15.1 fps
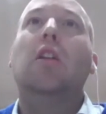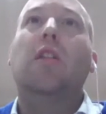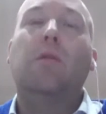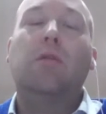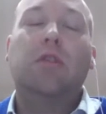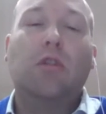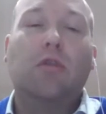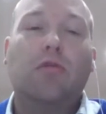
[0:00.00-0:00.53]

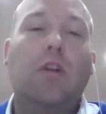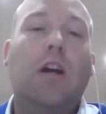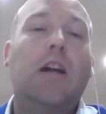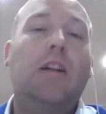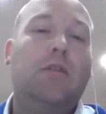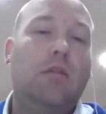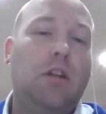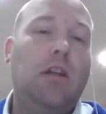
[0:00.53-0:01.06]
there was a
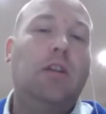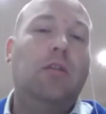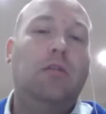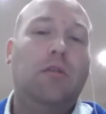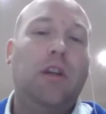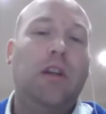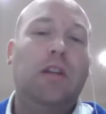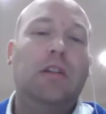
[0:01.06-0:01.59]
gradual
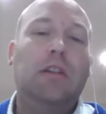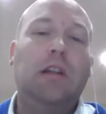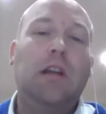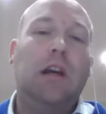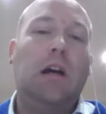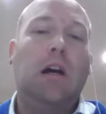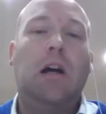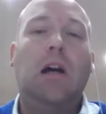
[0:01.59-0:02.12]
increase
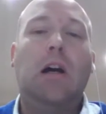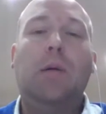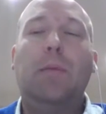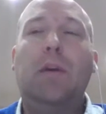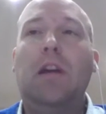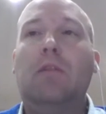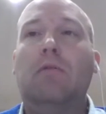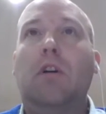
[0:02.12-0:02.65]

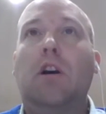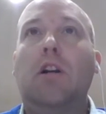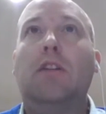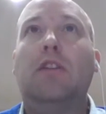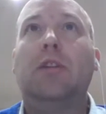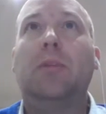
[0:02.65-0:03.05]
in ridership